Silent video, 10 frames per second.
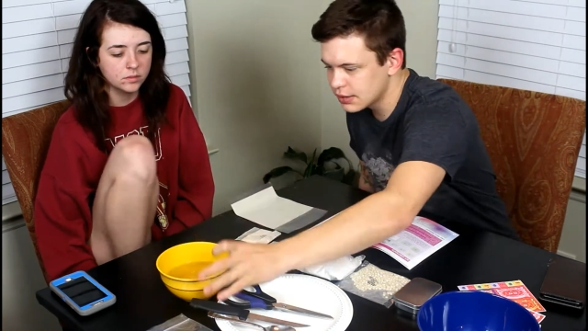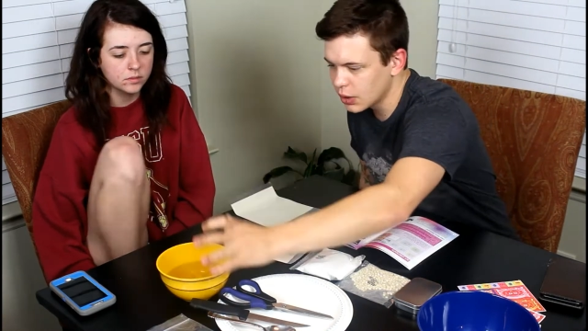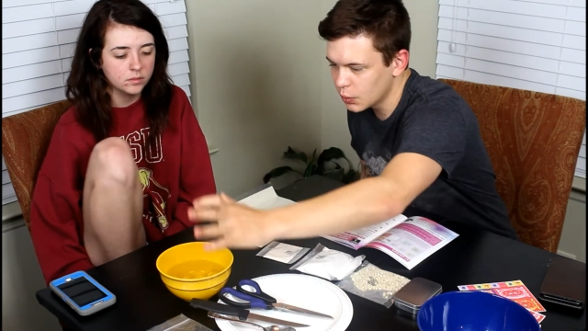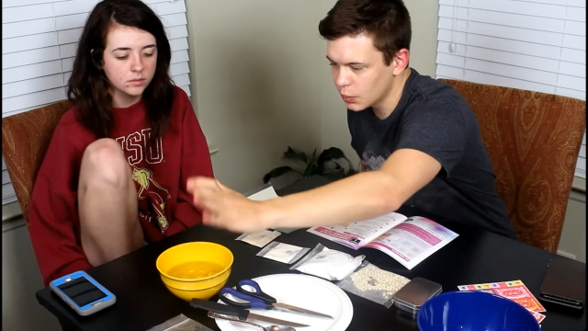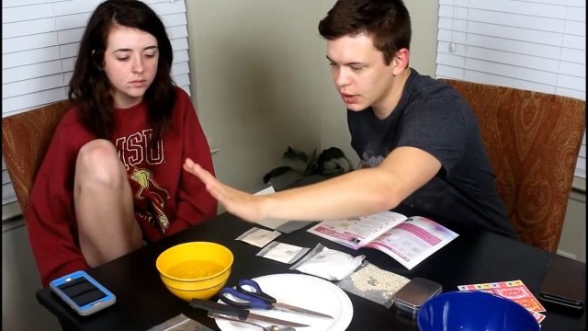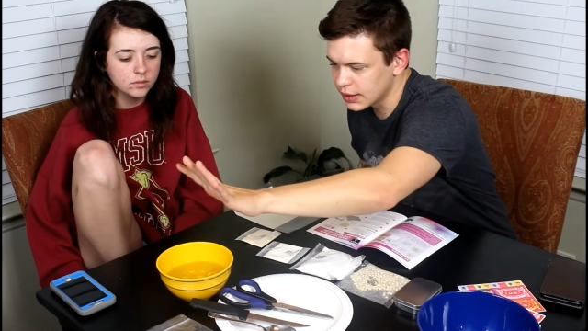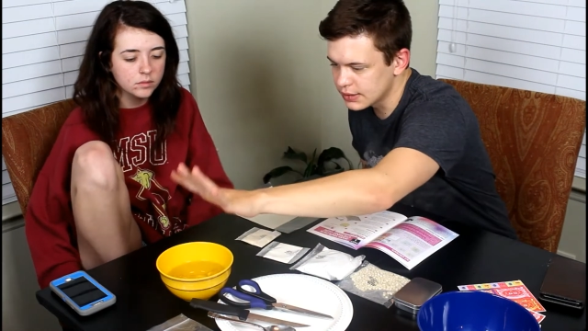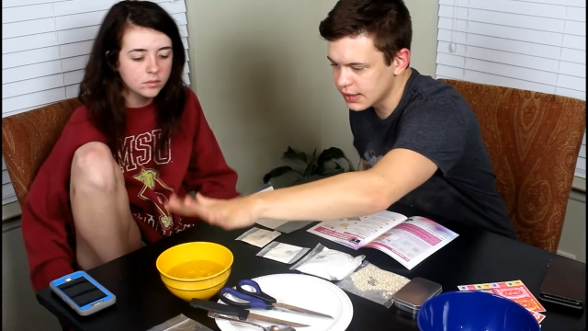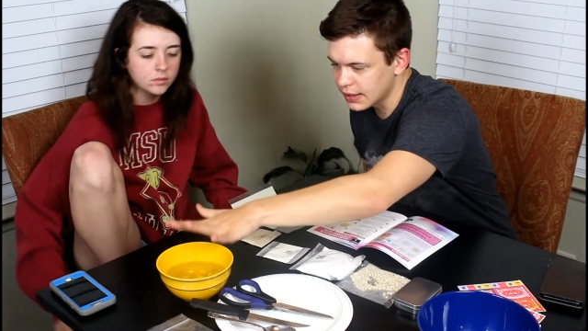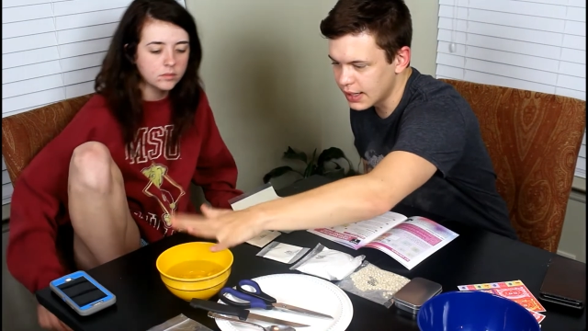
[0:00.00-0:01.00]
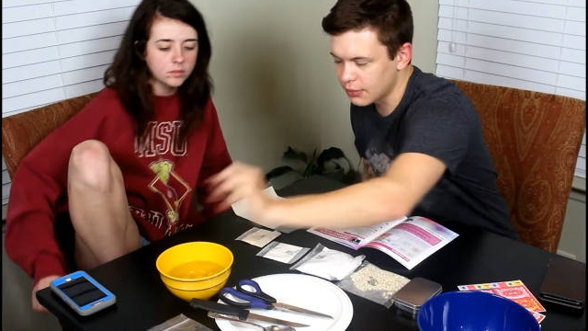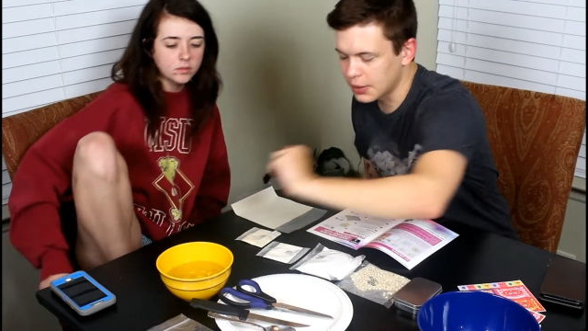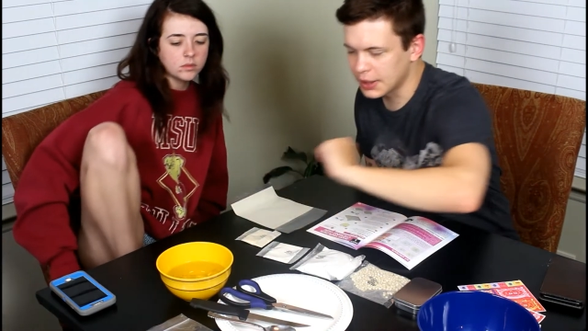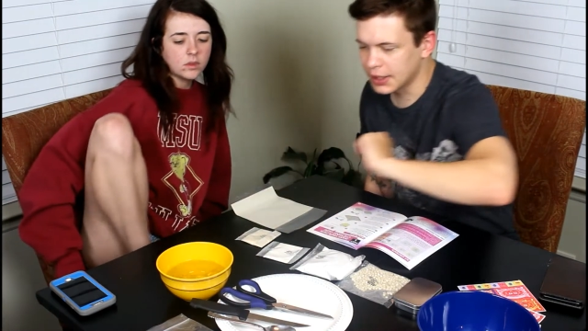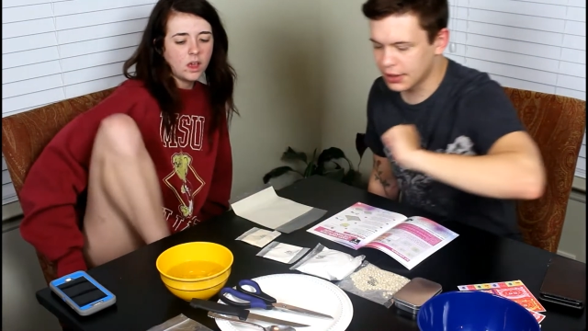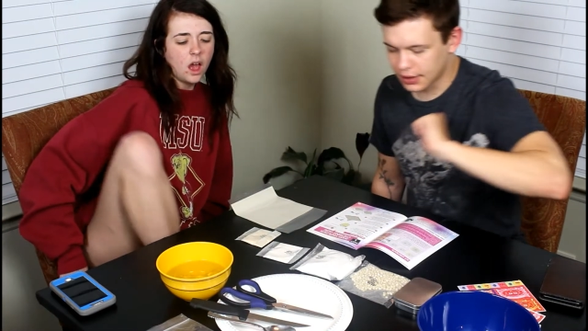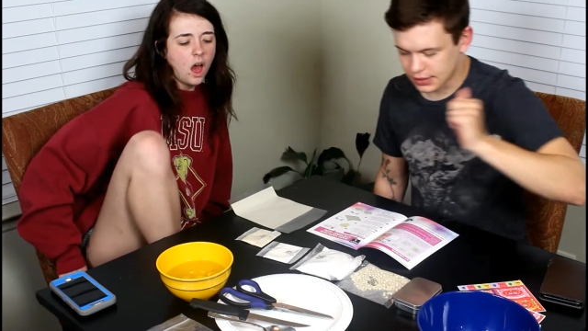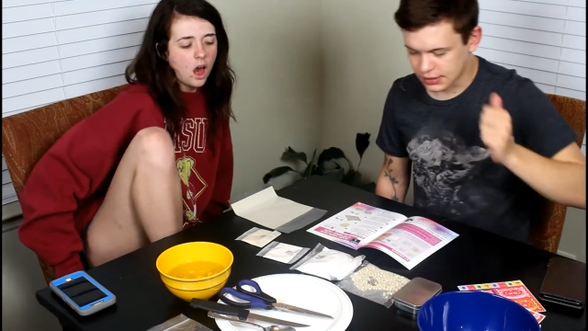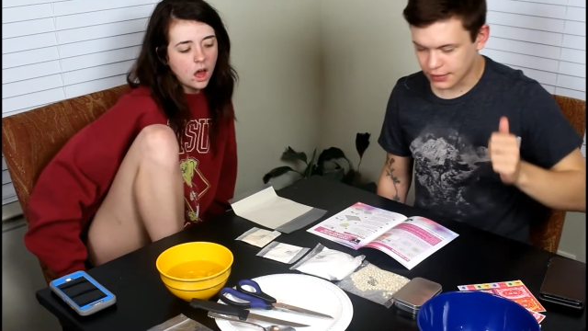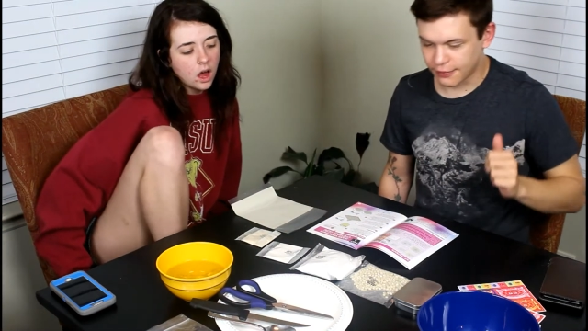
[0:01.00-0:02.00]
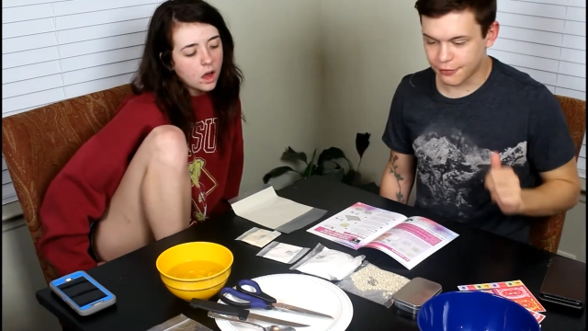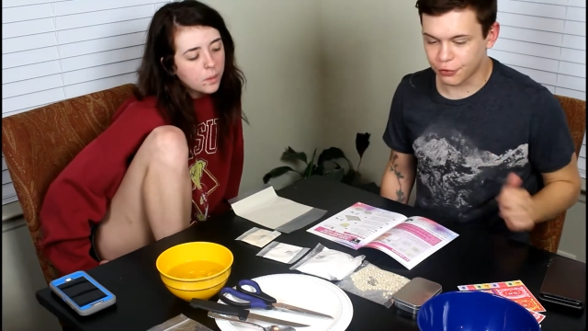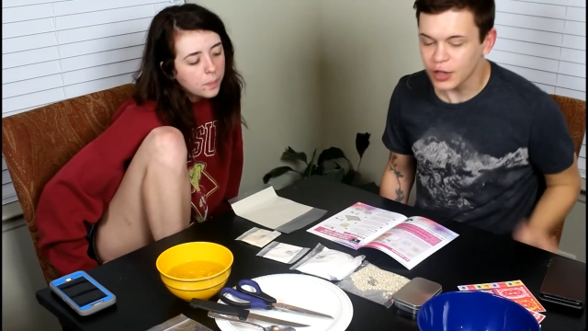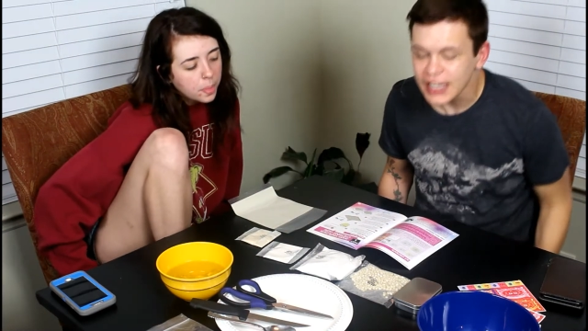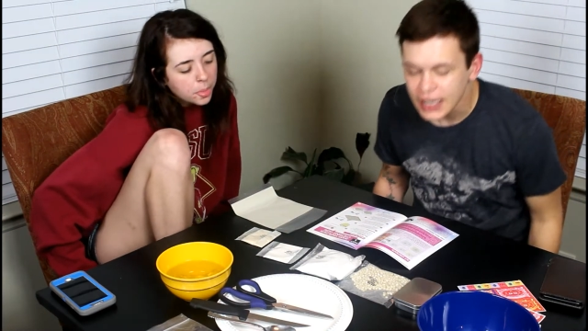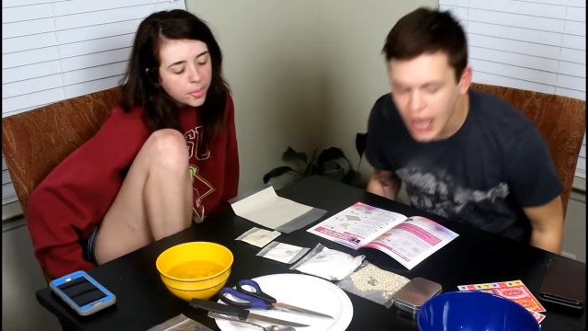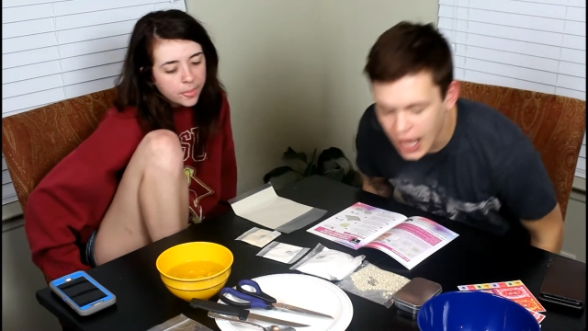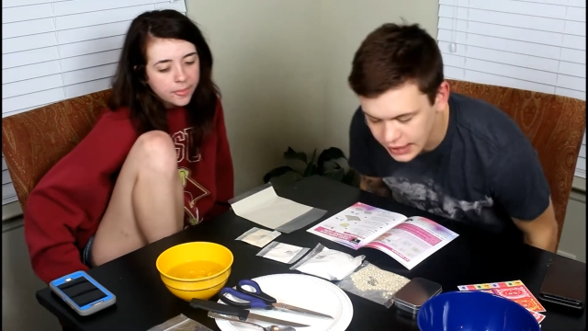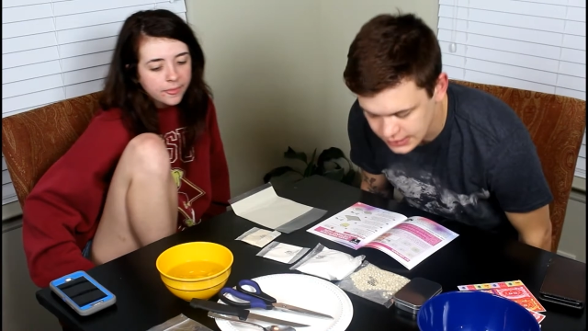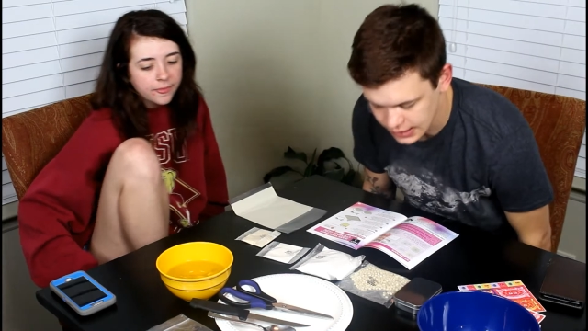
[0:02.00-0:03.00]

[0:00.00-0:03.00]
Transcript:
Speaker 1: so we're gonna set that right there because it's freaking hot.